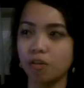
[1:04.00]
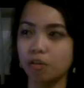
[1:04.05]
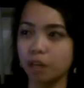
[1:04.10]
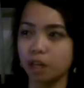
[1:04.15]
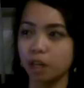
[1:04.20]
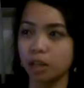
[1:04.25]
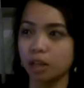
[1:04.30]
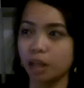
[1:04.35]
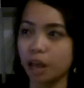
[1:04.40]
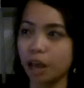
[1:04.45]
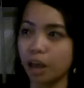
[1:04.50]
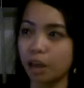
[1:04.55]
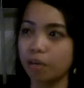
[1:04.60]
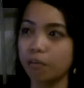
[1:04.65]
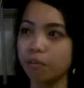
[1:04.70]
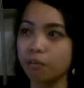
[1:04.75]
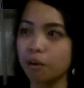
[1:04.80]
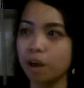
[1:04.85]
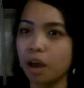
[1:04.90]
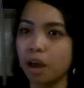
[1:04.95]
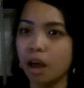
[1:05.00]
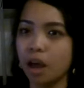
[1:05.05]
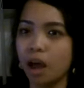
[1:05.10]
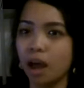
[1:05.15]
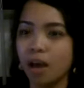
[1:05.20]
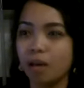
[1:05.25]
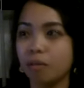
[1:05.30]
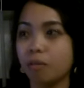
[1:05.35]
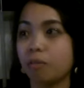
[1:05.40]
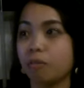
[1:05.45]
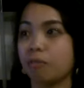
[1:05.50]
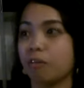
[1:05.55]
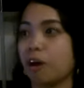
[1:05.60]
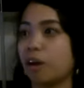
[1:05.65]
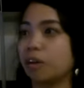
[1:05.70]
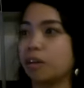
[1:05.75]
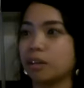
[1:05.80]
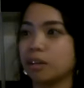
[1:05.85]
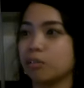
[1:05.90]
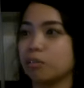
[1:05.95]
everyday life, I
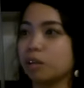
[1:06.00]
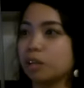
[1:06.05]
found that